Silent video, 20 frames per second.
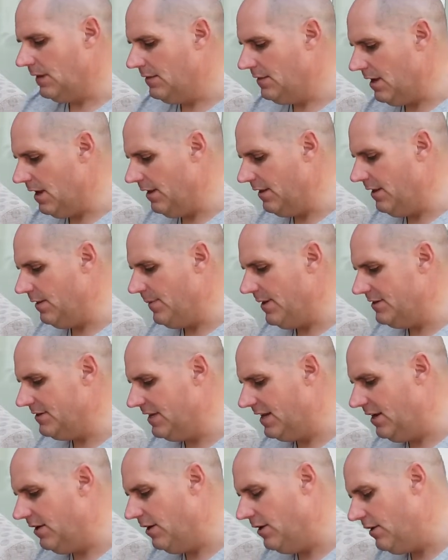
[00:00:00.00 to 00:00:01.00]
Now the other bits of
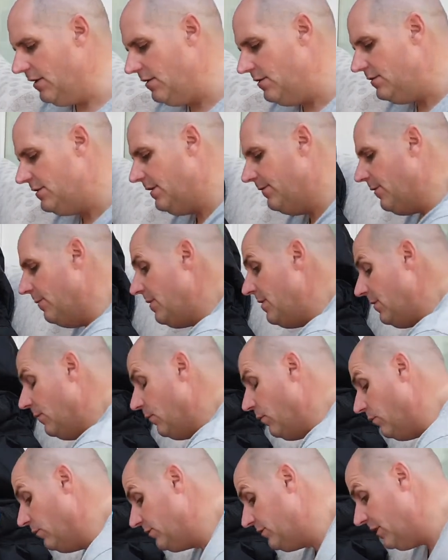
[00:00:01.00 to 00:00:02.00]
kit I use, if I'm in the
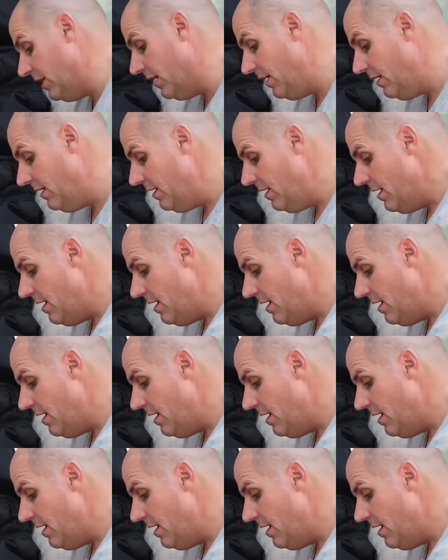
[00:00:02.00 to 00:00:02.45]
water,